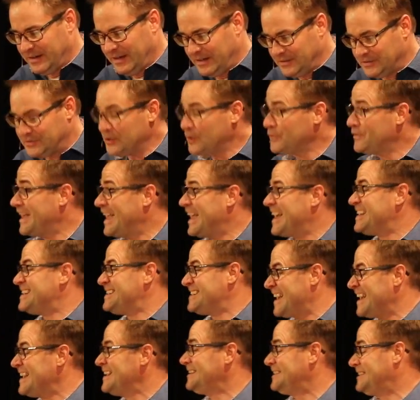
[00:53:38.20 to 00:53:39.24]
And so they had
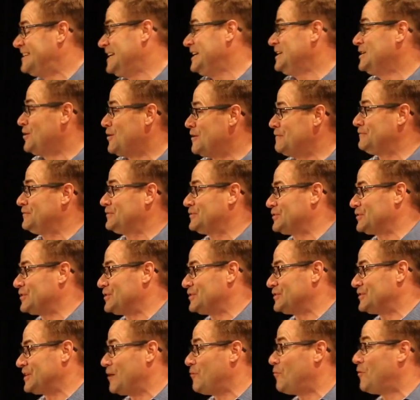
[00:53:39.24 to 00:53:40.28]
19
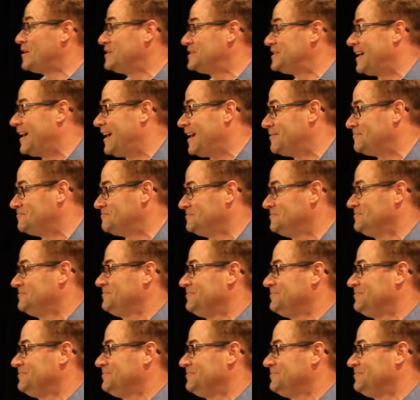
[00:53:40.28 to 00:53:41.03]
officers at one time."